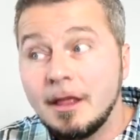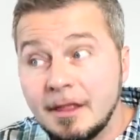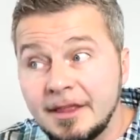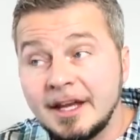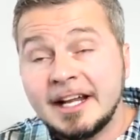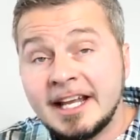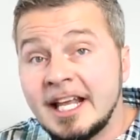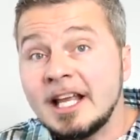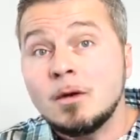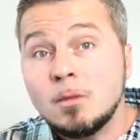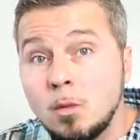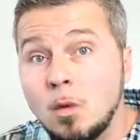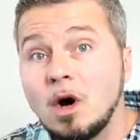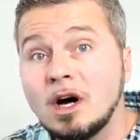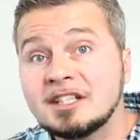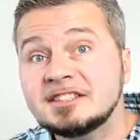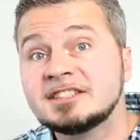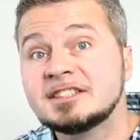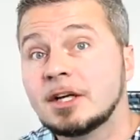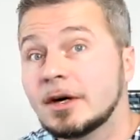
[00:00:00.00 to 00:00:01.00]
that he
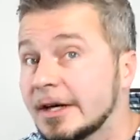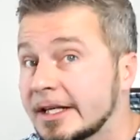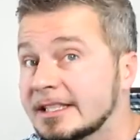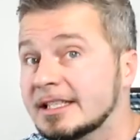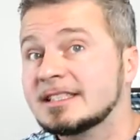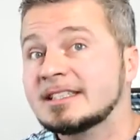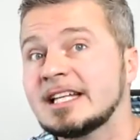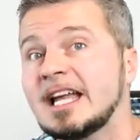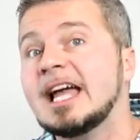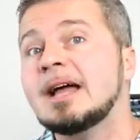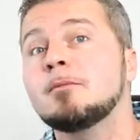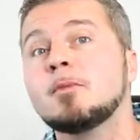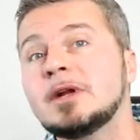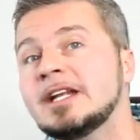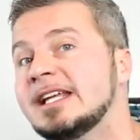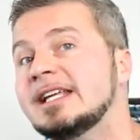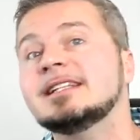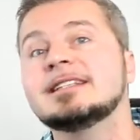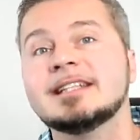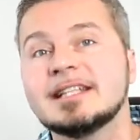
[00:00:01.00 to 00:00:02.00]
was during the time
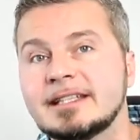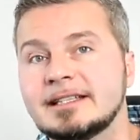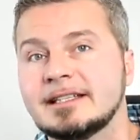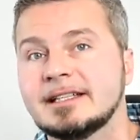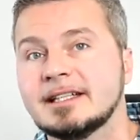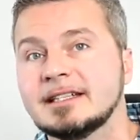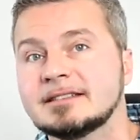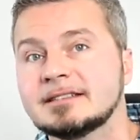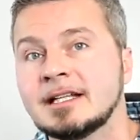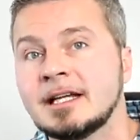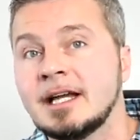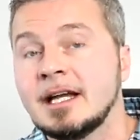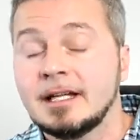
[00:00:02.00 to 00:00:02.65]
when he did this.